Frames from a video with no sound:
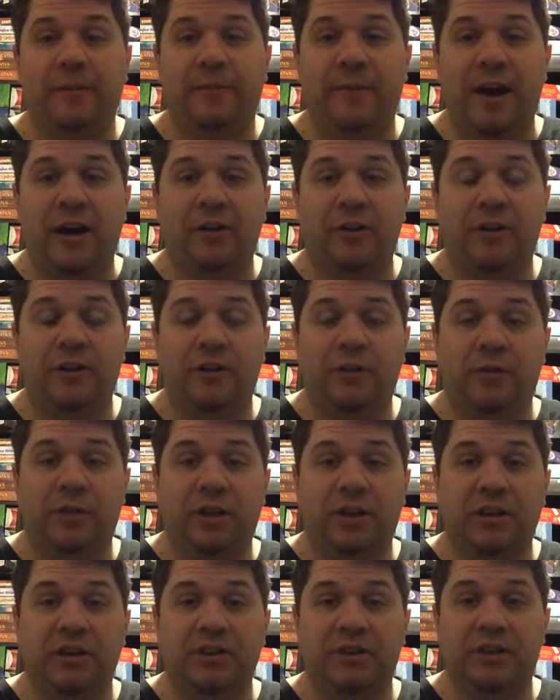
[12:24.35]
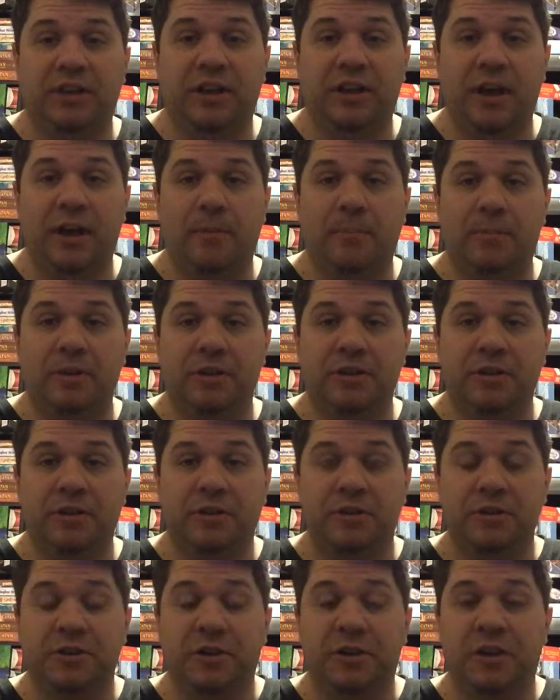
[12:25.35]
about it going into the
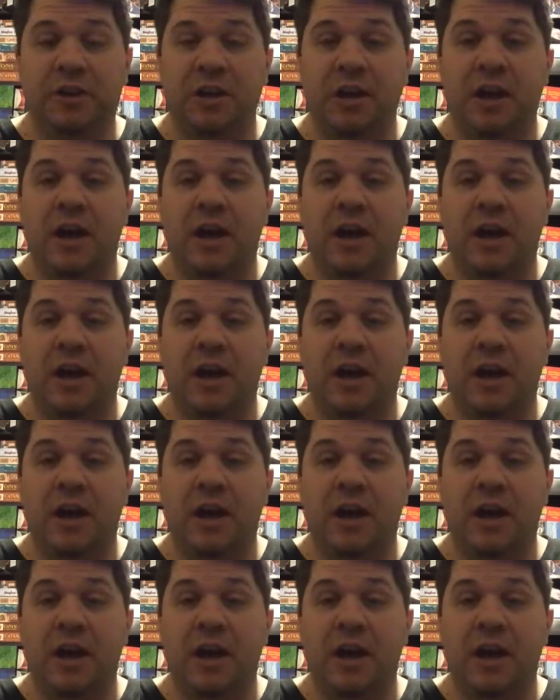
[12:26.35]
competition.